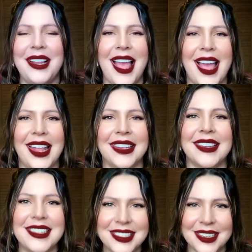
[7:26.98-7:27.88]
and
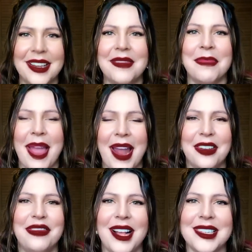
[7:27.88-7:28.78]
let's
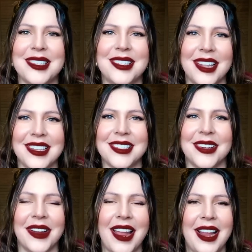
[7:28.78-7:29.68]
manifest this,
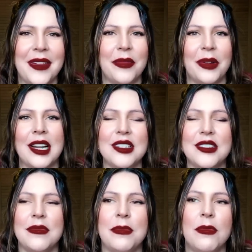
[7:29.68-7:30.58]
okay? We're gonna
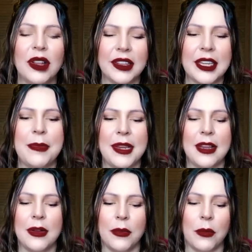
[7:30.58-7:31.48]
really
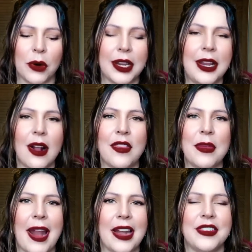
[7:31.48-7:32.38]
be working on the
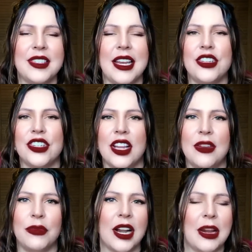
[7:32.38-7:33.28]

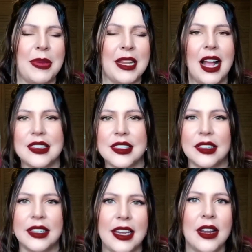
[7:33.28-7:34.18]
manifestation. We're gonna be
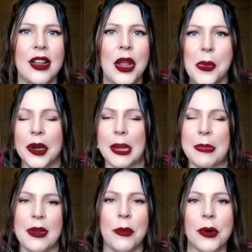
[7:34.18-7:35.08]
hustling. We're gonna
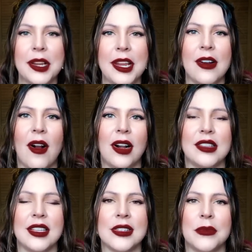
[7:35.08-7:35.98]
be working hard
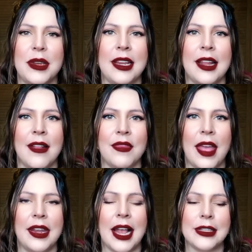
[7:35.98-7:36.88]
this week. And
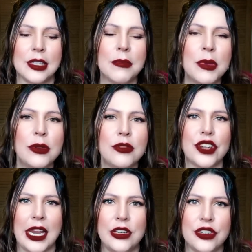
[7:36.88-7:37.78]
then as the moon
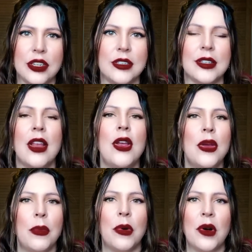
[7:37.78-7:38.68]
changes,
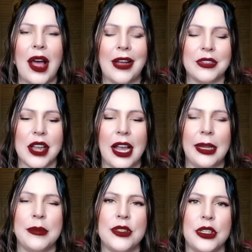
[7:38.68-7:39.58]
we'll have
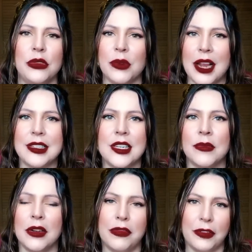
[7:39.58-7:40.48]
time to rest and
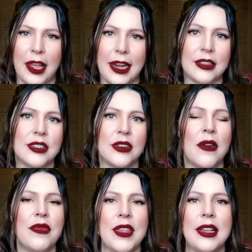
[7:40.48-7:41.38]
reflect. So
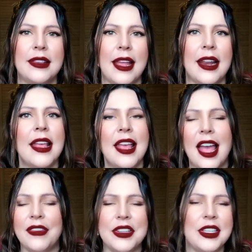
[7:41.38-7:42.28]
don't think that
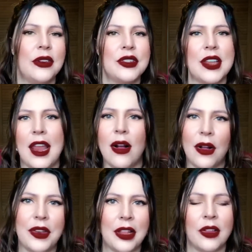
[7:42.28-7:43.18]
every single day,
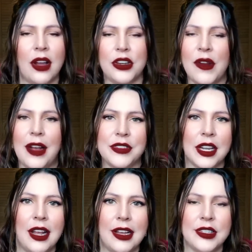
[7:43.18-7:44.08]
all day long, you have to
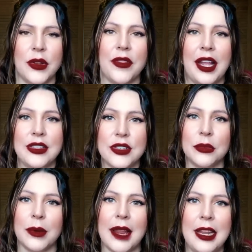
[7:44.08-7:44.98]
hustle. That's
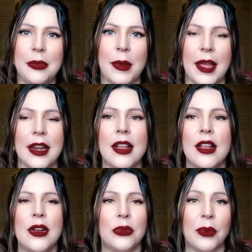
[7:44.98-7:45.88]
great, but
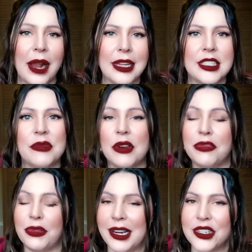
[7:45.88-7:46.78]
rest and
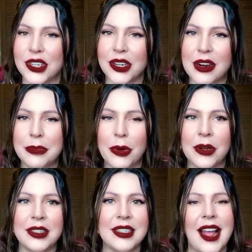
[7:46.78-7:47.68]
reflection are
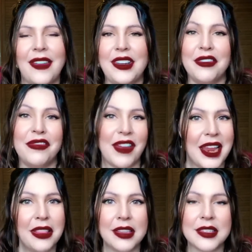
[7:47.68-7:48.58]
important. Having
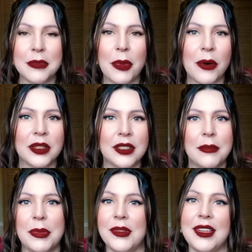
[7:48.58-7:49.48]
faith is
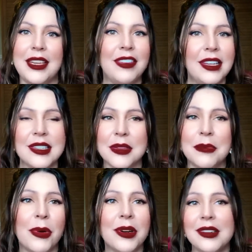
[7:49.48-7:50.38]
important. Believing is
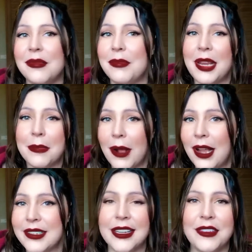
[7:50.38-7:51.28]
important. Being
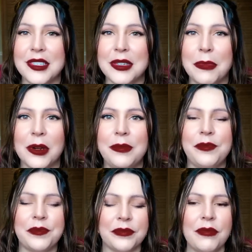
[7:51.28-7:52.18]
positive is
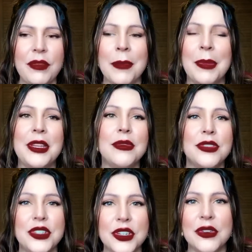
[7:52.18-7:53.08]
important. But you
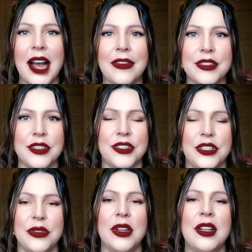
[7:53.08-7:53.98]
do have to
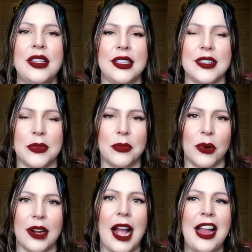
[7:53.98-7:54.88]
do this
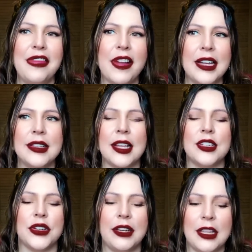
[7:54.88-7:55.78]
work. I find that
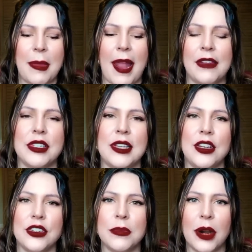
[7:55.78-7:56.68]
during the
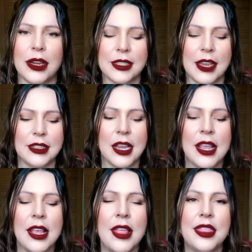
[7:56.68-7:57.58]
manifestation process,
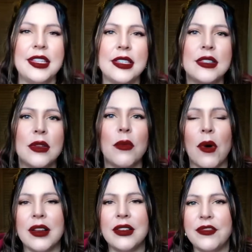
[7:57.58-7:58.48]
this is the
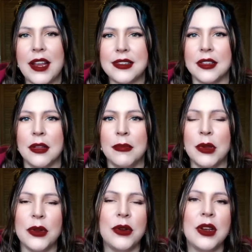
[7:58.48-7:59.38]
one phase of the
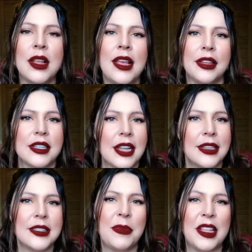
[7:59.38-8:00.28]
moon that
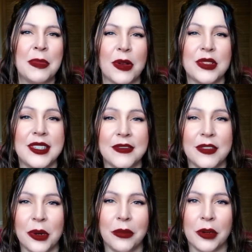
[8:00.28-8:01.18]
tends to be the most
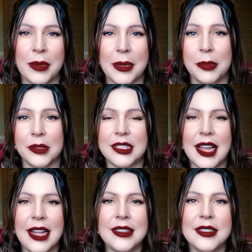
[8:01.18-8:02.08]
difficult for people, that
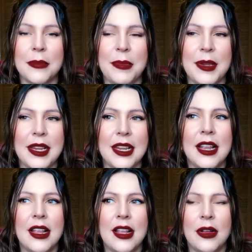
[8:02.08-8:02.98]
tends to be
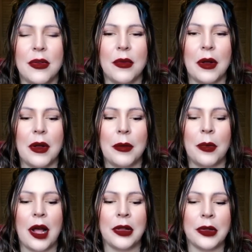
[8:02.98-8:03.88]

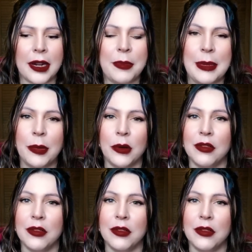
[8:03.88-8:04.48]
what a lot of people